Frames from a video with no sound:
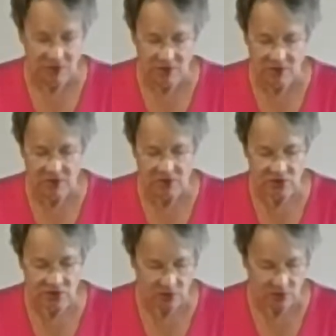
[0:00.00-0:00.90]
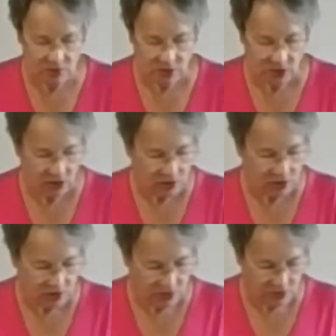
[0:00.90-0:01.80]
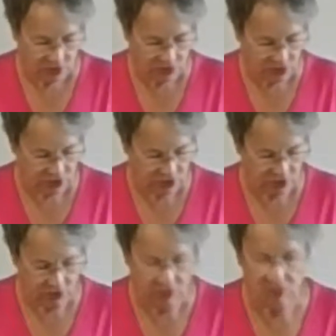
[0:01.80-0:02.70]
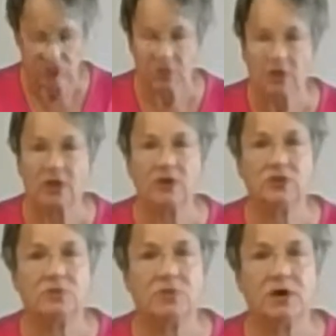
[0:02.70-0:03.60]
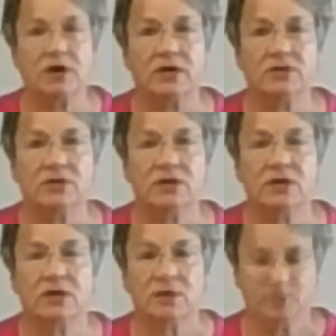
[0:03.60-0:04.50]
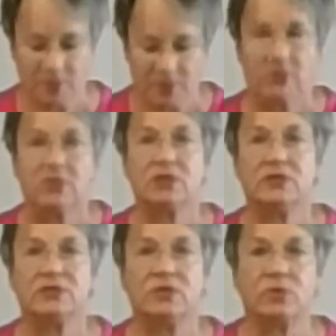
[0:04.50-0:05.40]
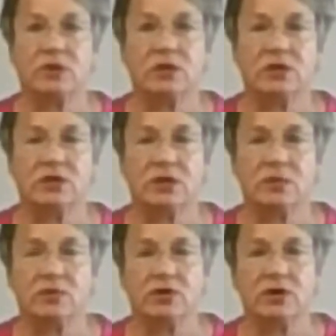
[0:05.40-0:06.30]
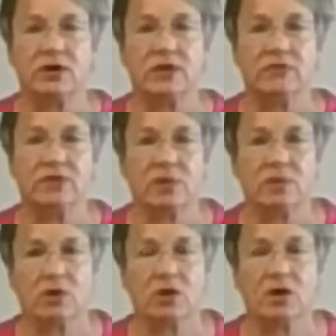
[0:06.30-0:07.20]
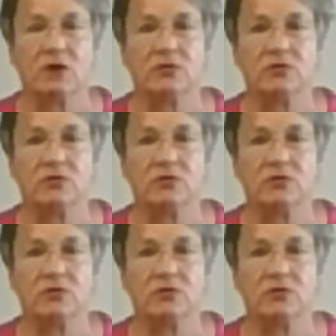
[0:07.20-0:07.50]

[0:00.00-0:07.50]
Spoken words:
All right, so we're going to get supplies. Basically, if you're working on a table, you're going to have a tablecloth of